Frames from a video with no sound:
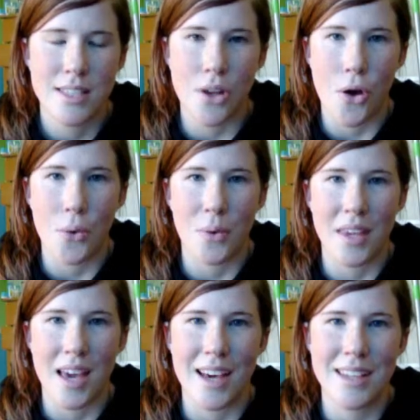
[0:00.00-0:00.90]
So
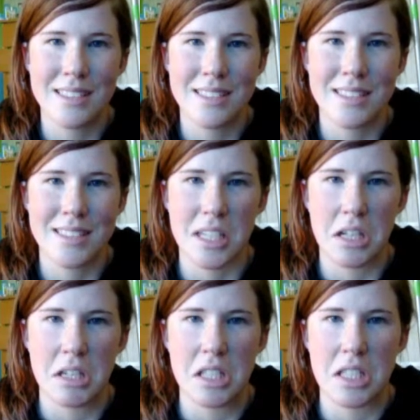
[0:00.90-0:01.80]
yeah,
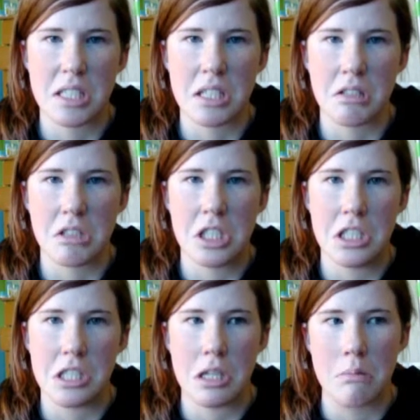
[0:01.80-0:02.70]
sorry, that's a little
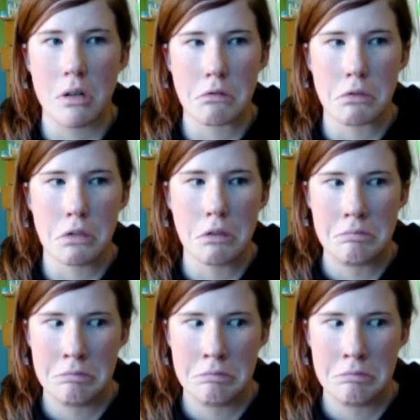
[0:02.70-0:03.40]
cheesy and personal.